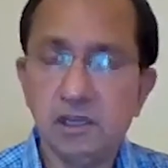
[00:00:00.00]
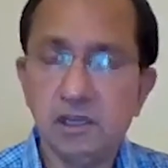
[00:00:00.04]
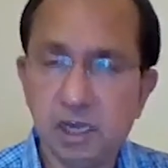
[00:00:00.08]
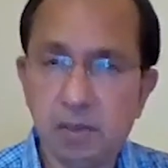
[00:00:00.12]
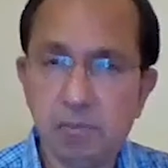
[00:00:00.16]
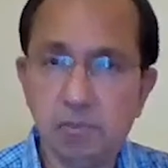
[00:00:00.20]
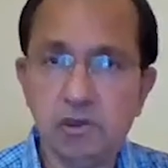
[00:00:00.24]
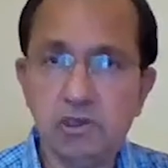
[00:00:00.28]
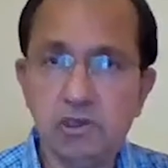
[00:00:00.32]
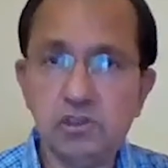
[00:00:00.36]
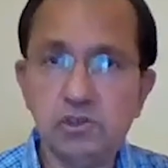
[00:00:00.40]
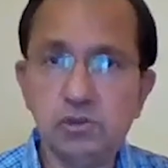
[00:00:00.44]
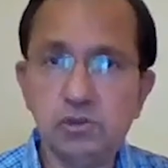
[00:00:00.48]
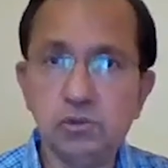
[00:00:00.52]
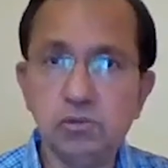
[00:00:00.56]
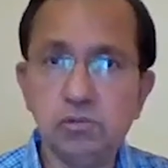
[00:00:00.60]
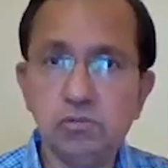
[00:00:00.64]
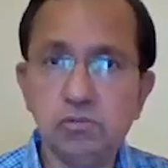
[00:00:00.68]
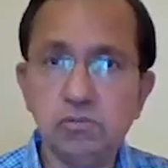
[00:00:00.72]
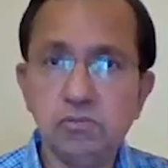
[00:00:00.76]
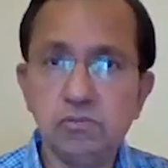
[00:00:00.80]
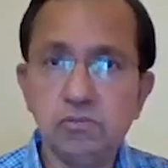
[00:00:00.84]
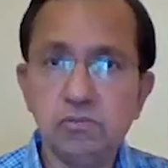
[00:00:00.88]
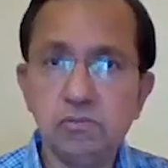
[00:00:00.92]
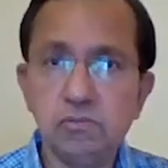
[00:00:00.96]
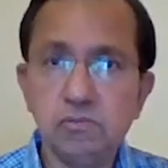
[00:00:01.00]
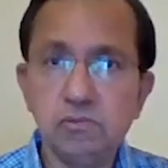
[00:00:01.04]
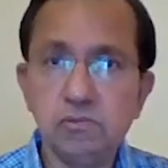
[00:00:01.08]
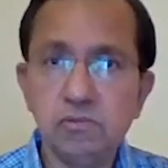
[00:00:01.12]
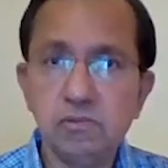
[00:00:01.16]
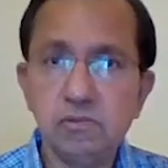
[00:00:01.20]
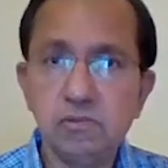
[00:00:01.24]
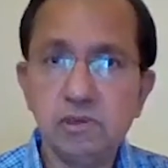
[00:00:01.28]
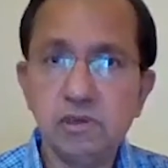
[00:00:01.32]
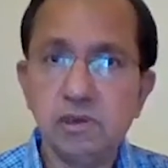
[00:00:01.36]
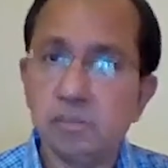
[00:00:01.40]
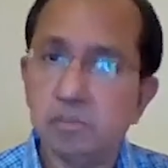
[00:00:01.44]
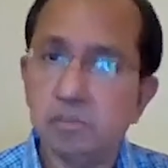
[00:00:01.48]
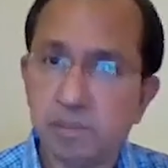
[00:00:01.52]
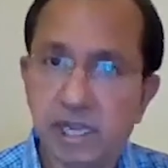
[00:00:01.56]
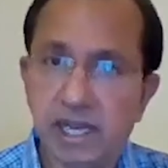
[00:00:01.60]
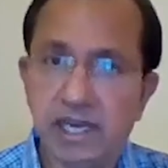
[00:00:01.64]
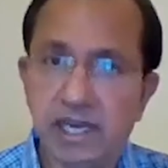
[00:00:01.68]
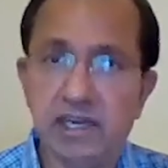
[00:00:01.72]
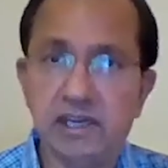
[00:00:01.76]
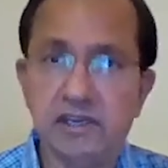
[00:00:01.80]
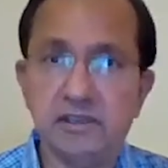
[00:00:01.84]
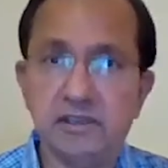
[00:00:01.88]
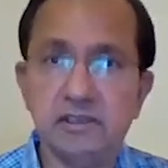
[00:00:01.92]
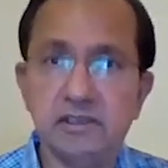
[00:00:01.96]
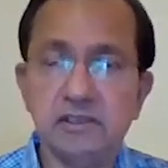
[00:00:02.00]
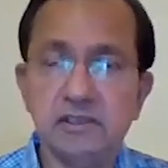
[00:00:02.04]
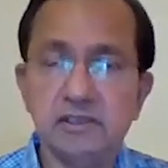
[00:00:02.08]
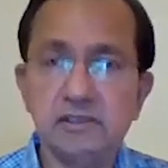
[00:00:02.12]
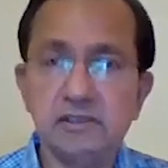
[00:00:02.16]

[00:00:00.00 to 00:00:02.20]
Number two, planet.